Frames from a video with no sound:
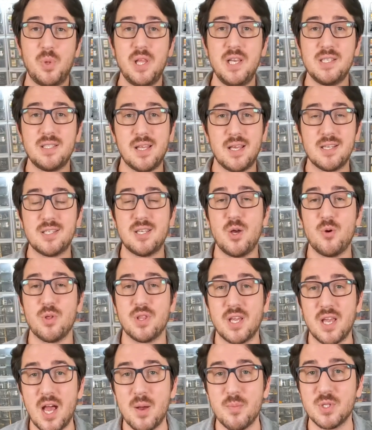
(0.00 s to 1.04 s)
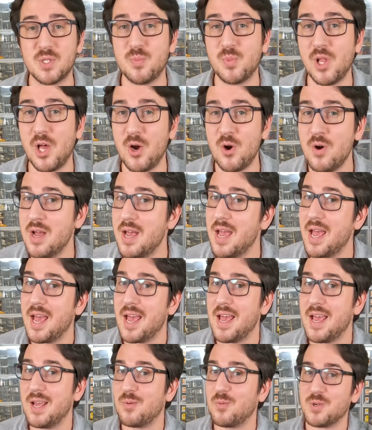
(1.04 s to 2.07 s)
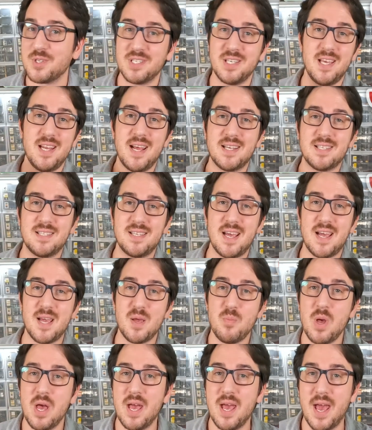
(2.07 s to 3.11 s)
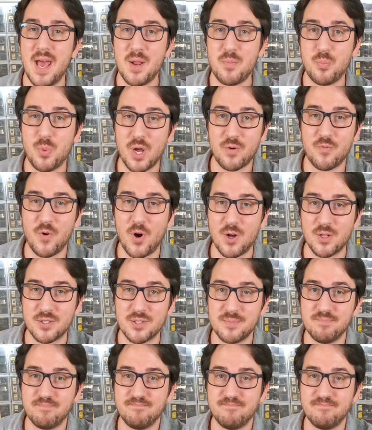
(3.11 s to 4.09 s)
please let us know in the comments below. And we'll see you next time at Brick Vault.